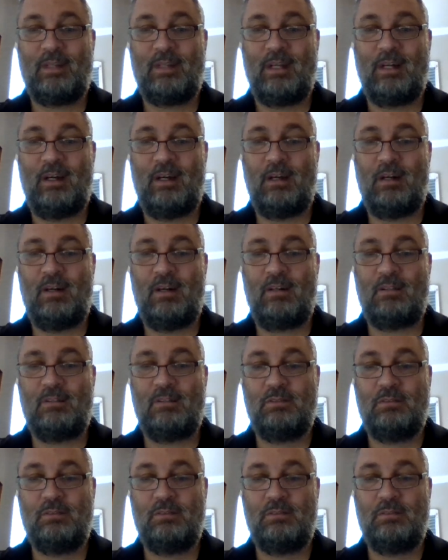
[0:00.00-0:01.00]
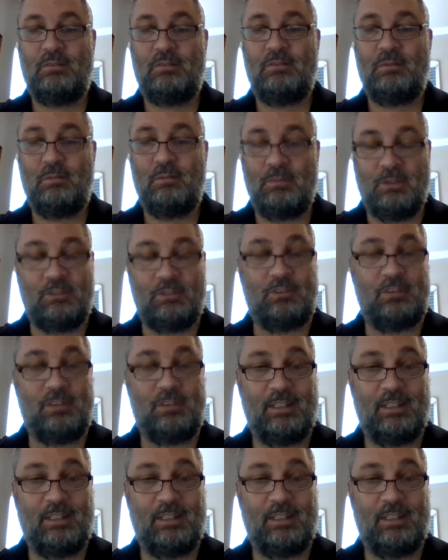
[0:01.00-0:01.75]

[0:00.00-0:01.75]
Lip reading: Oh, Mr.